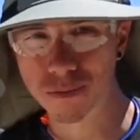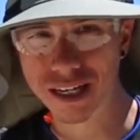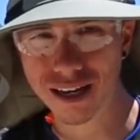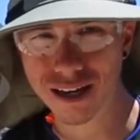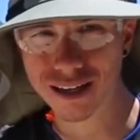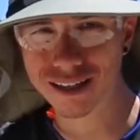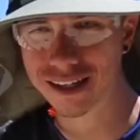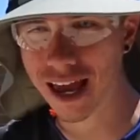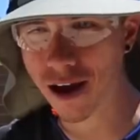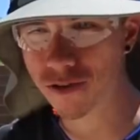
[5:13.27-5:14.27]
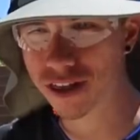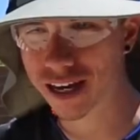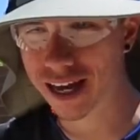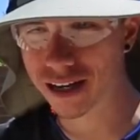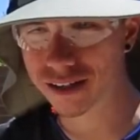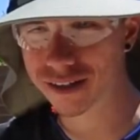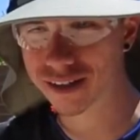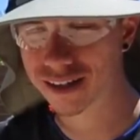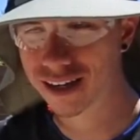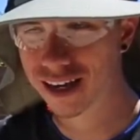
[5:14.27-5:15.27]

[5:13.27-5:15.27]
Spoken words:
Because everything else